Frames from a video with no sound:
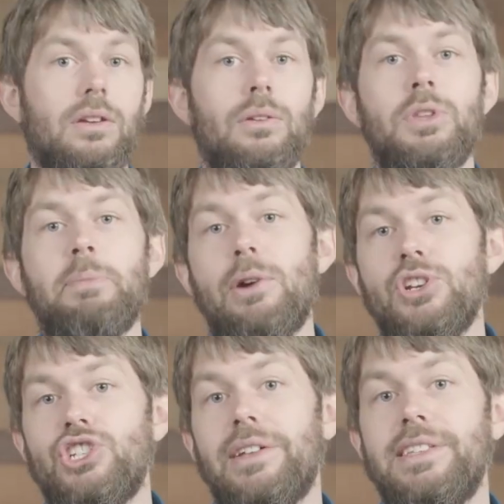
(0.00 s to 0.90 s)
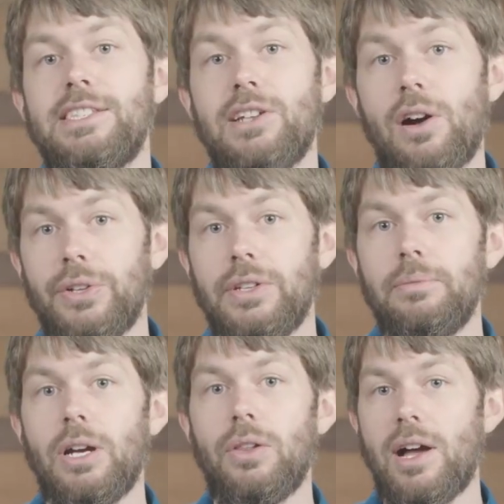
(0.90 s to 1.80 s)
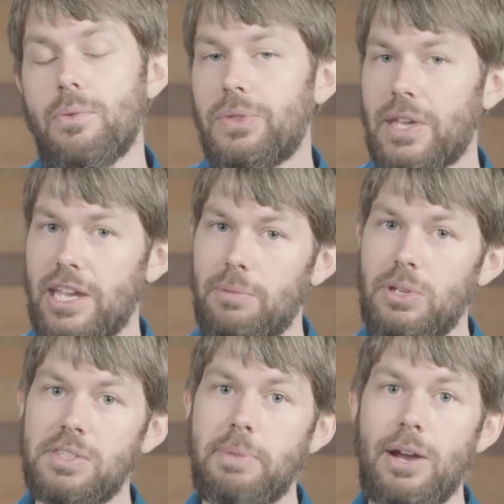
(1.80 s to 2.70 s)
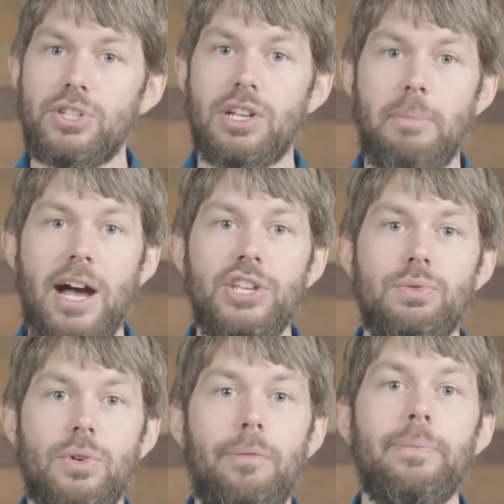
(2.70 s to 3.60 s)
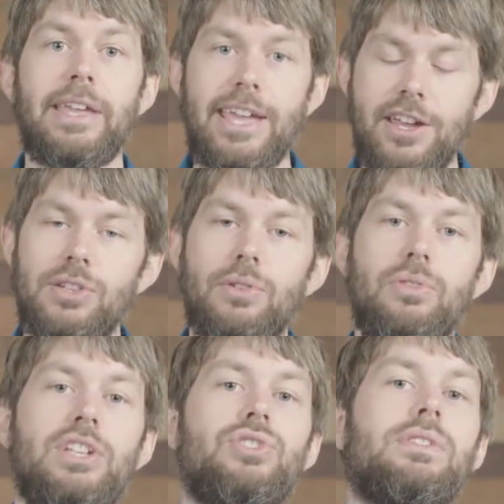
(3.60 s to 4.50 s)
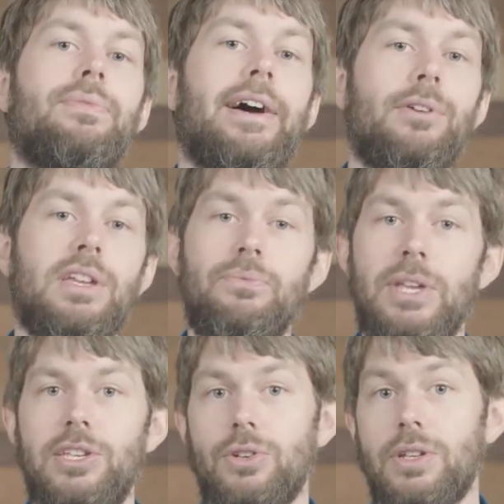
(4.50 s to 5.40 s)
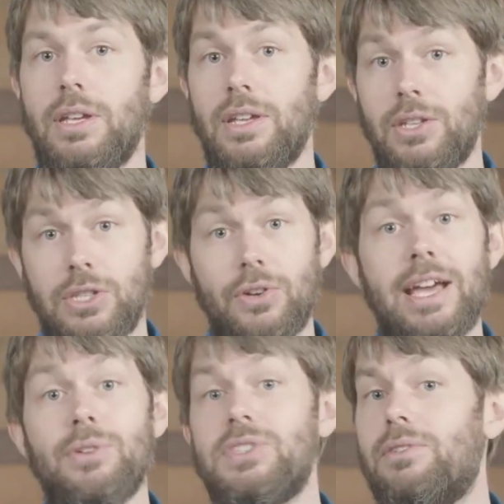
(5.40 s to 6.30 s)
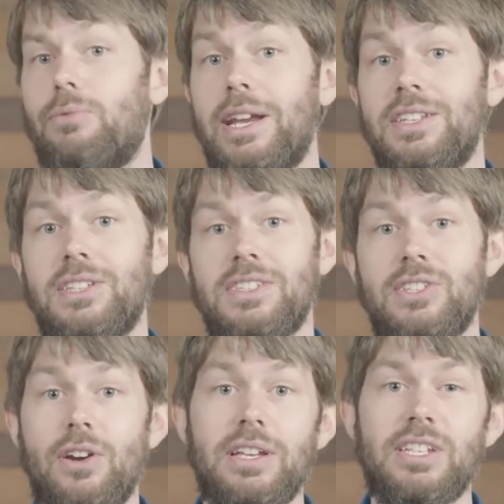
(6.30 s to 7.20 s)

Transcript: With PowerShell installed, along with the AWS PowerShell module and your credentials file configured, you're now ready to start